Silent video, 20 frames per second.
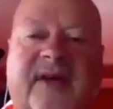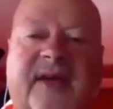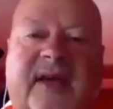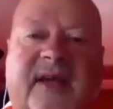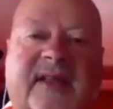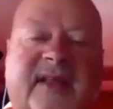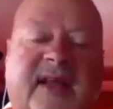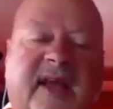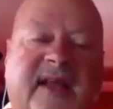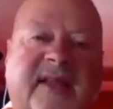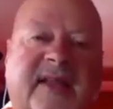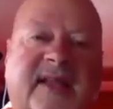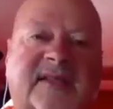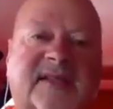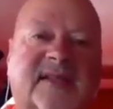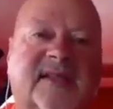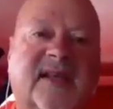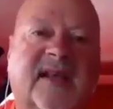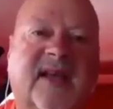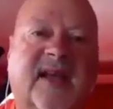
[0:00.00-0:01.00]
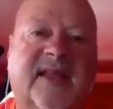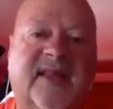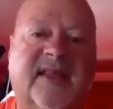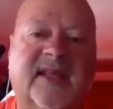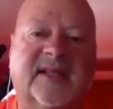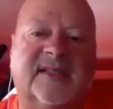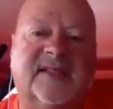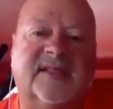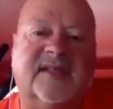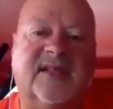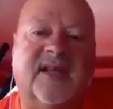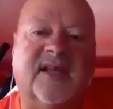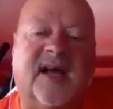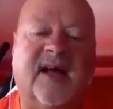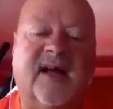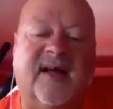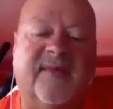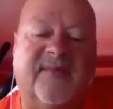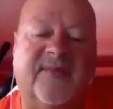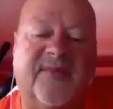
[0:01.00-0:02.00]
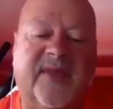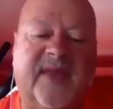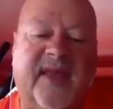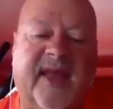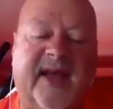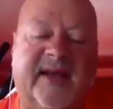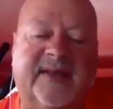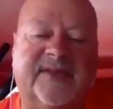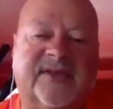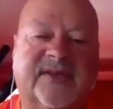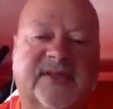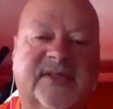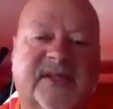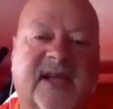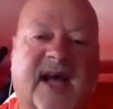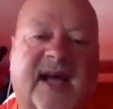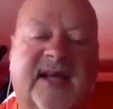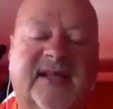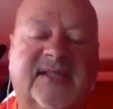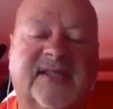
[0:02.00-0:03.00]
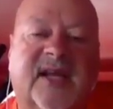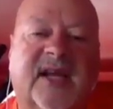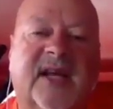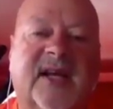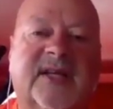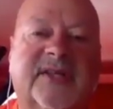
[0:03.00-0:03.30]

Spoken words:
in this exercise.